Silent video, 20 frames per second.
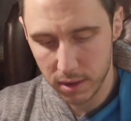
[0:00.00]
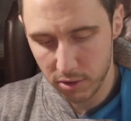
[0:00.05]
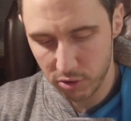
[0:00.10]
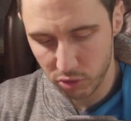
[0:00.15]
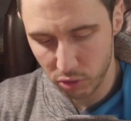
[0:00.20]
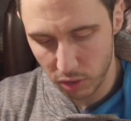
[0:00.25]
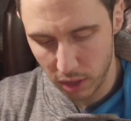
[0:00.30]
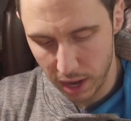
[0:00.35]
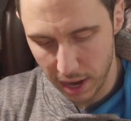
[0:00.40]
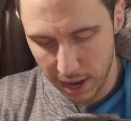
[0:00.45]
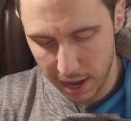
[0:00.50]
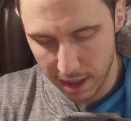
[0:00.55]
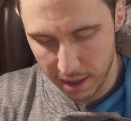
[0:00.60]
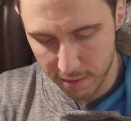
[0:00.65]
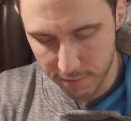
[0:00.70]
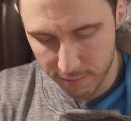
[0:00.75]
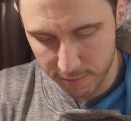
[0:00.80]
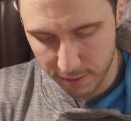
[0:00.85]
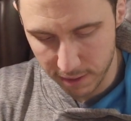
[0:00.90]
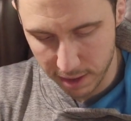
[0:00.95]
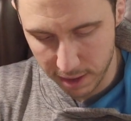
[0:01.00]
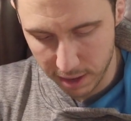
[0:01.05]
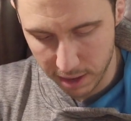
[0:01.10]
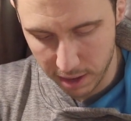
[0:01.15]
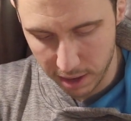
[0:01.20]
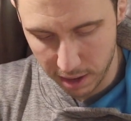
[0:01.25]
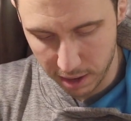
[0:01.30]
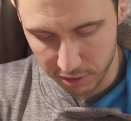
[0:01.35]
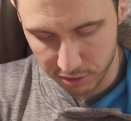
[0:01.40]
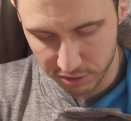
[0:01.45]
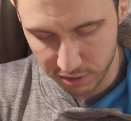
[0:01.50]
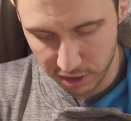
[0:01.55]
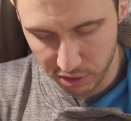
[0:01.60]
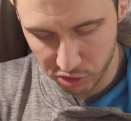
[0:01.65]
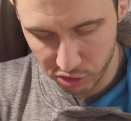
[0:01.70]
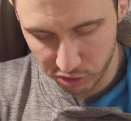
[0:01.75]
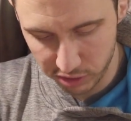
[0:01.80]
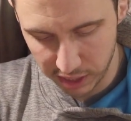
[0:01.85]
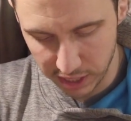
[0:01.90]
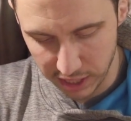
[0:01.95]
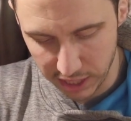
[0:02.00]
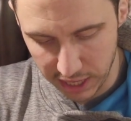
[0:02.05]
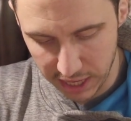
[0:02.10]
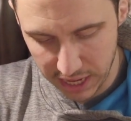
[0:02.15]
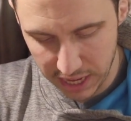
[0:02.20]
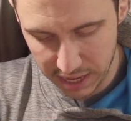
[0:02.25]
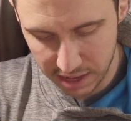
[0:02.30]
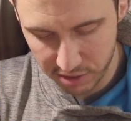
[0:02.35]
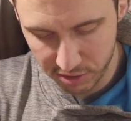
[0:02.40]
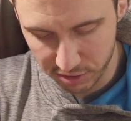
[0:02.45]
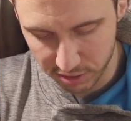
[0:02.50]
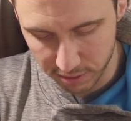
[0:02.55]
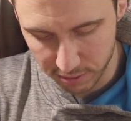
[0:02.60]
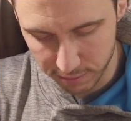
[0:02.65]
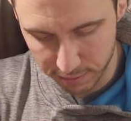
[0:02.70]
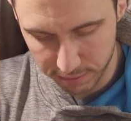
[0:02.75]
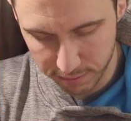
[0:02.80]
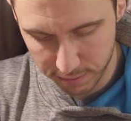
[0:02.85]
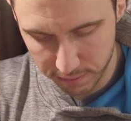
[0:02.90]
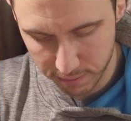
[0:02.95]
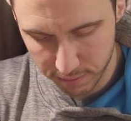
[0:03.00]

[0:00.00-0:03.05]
so that I have essentially an adhesive